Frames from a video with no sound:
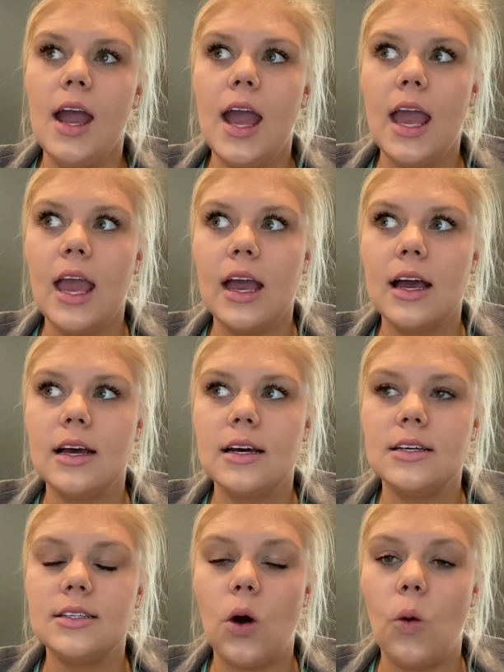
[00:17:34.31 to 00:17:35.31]

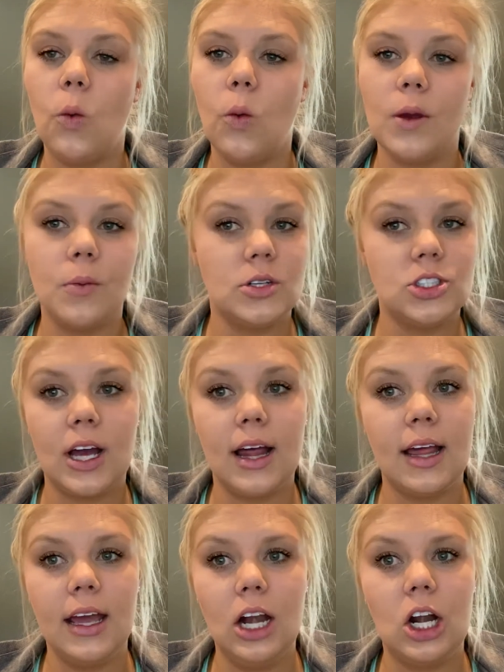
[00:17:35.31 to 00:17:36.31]
And we will chat
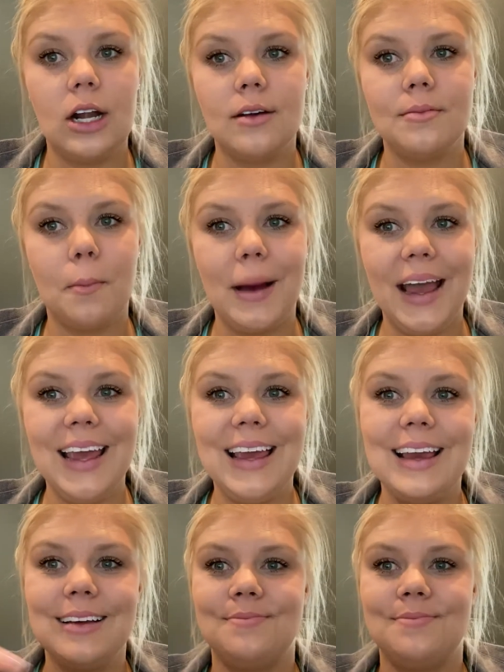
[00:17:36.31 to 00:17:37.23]
later. Bye.